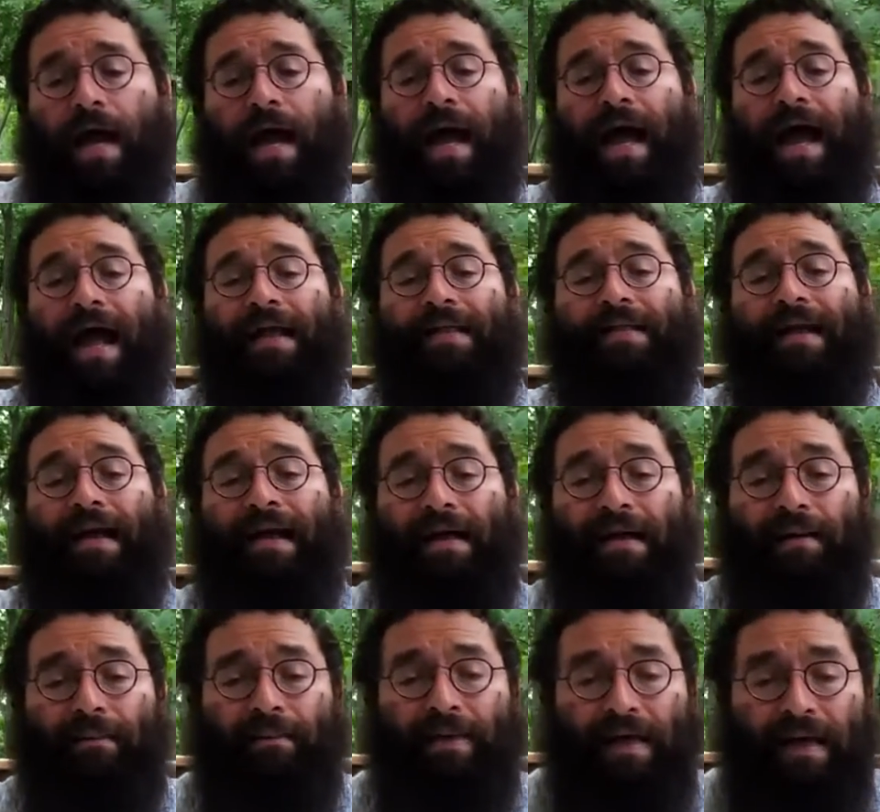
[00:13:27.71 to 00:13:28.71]
And
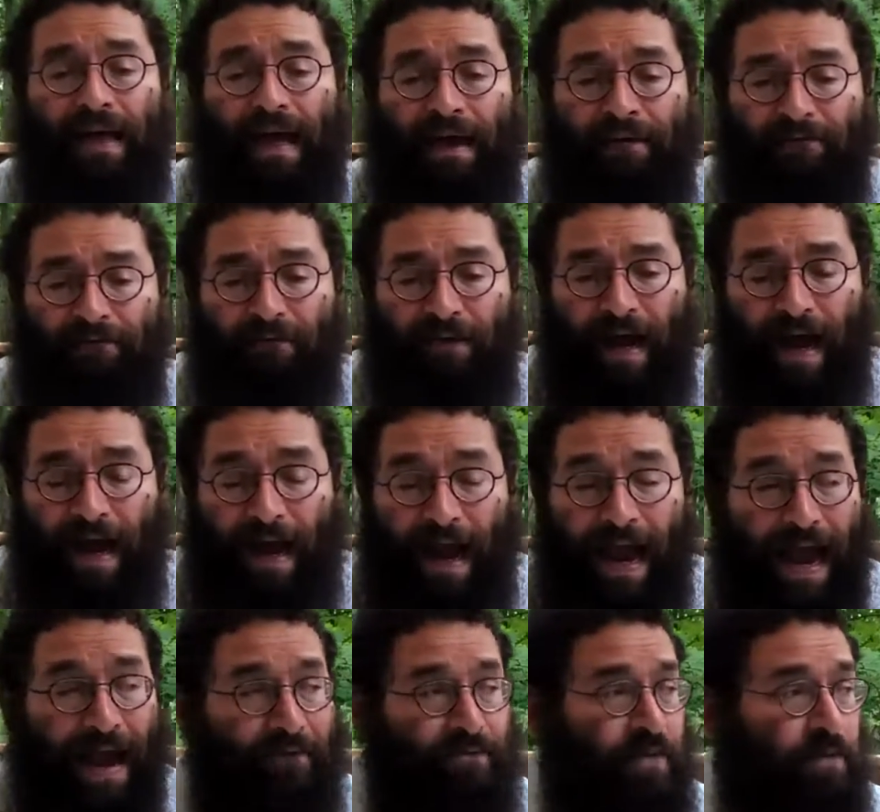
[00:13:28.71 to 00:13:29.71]
if I
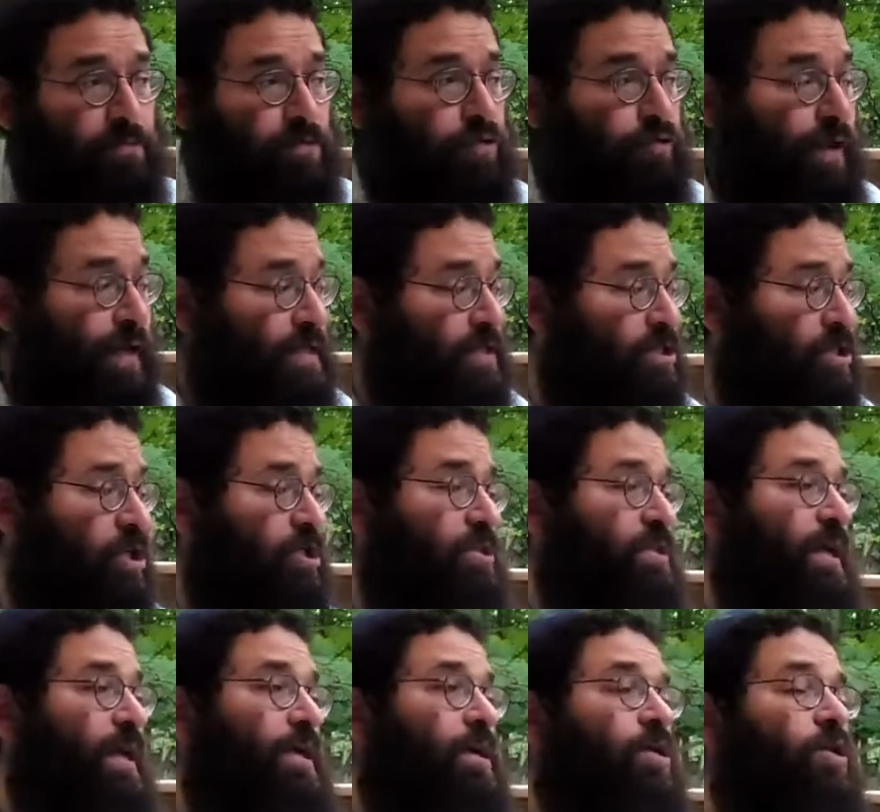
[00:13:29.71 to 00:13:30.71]
have them dressed just
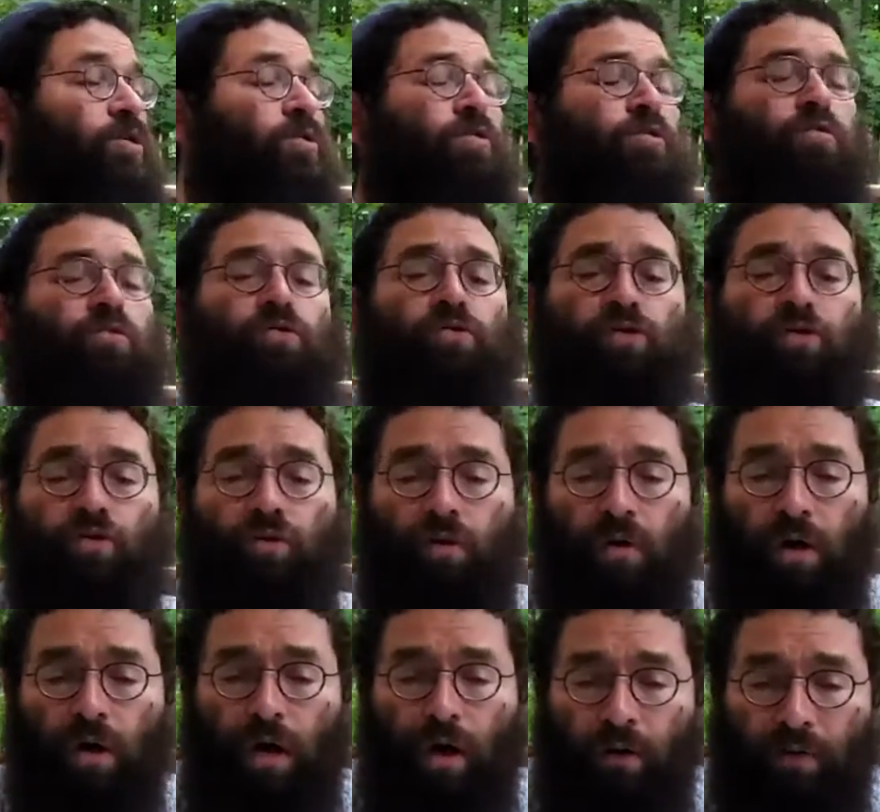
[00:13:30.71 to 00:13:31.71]
like you do,
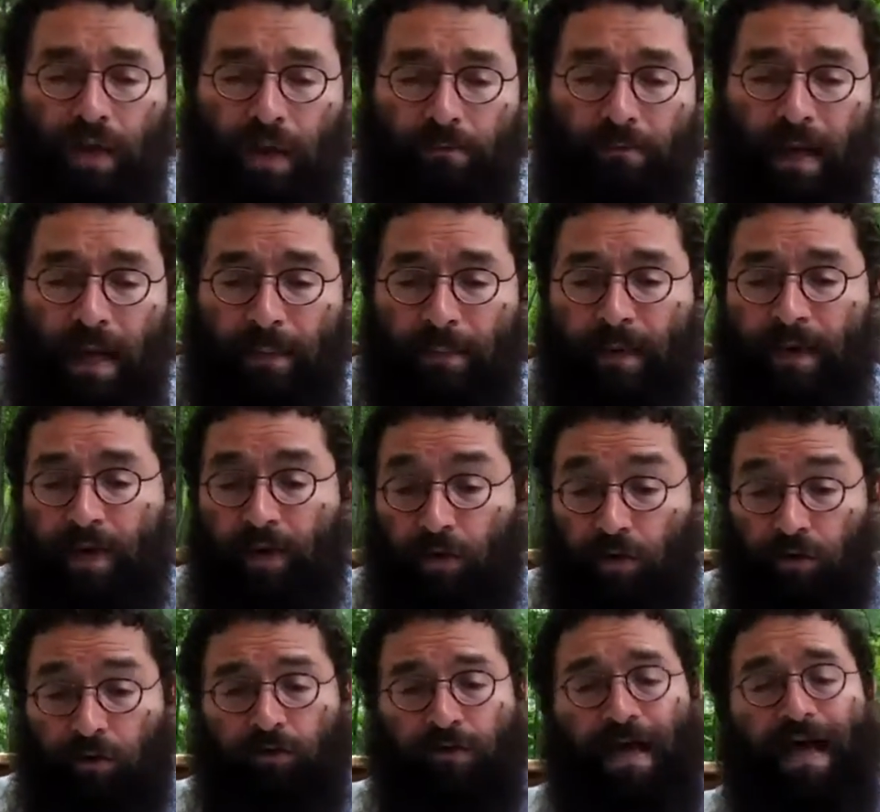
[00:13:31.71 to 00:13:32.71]
then maybe
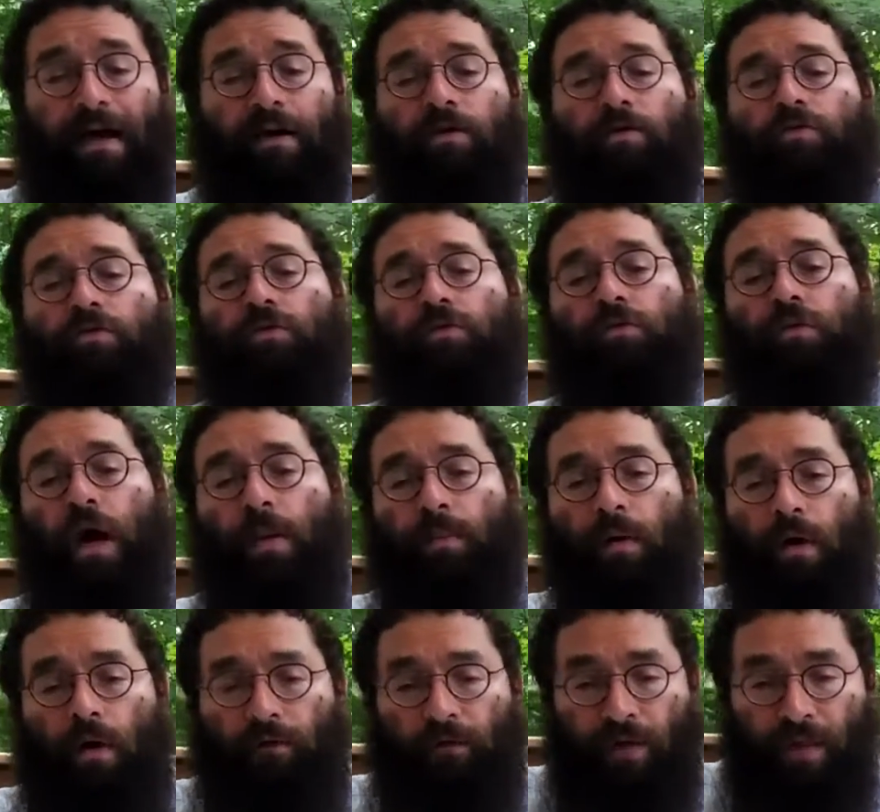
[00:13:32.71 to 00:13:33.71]
your values will rub
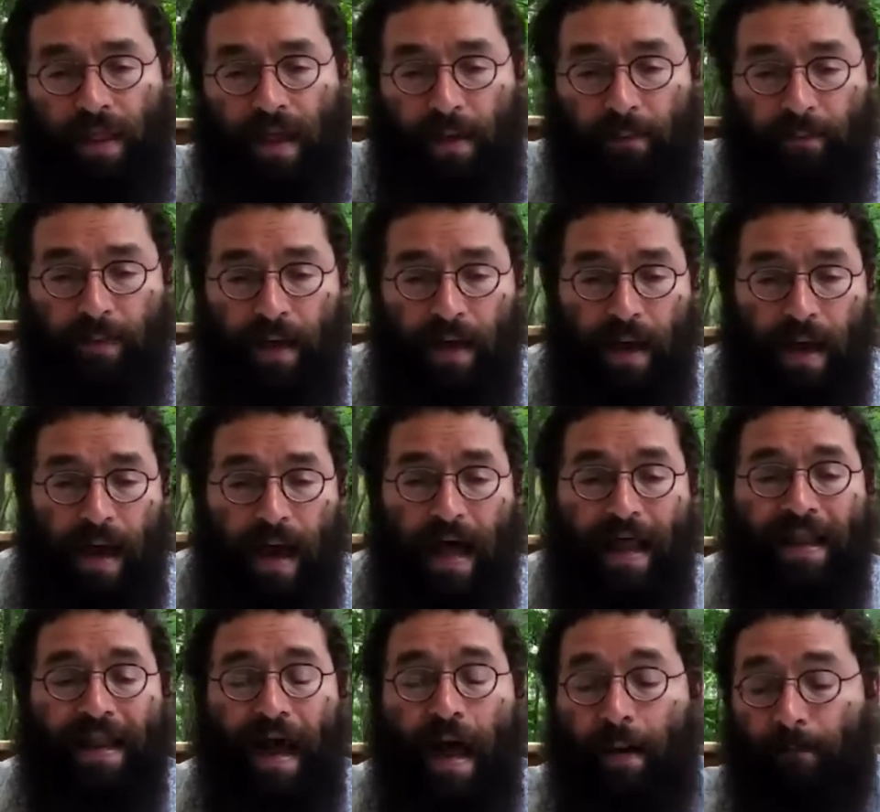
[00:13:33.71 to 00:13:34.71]
off on them
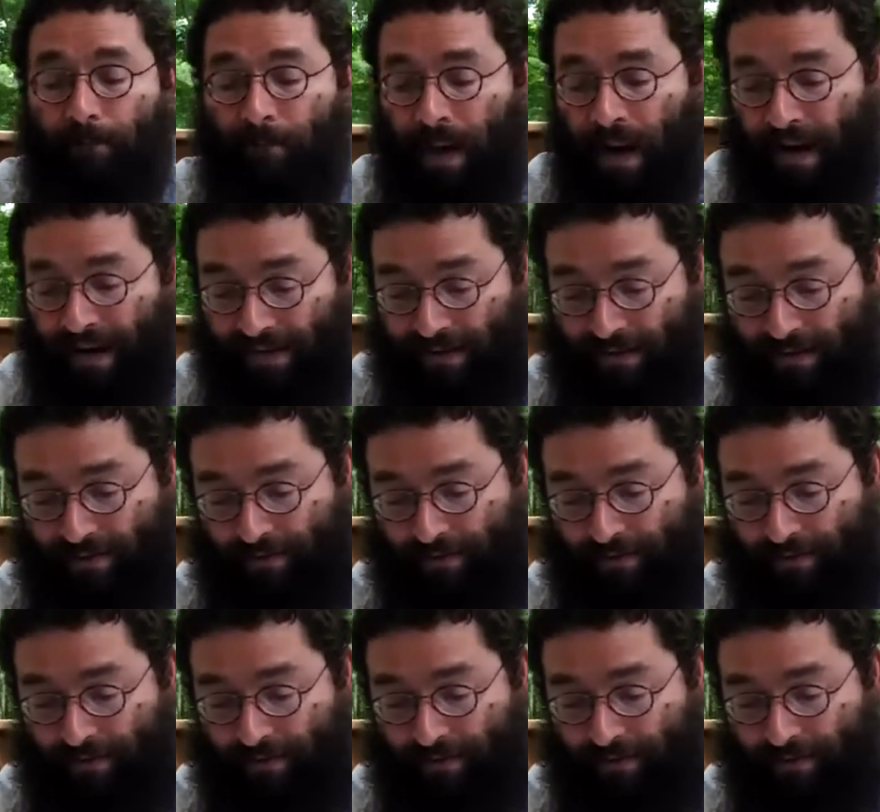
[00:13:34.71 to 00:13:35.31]
and not mine.